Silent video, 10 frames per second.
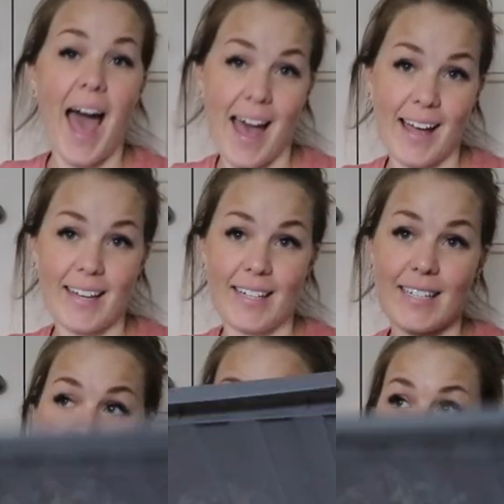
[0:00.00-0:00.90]

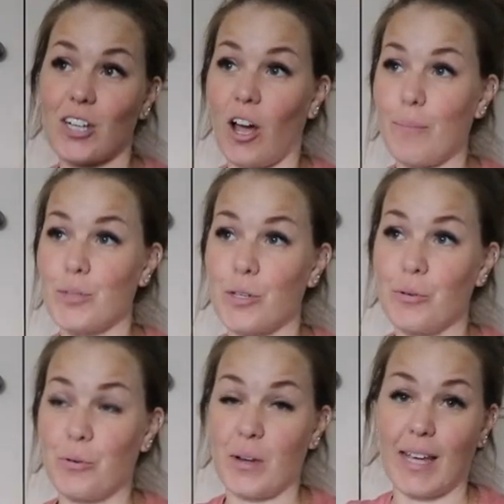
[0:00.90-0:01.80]
and it's time
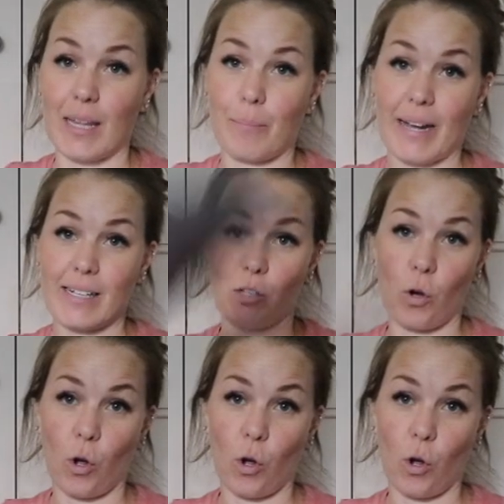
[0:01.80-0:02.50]
to get the place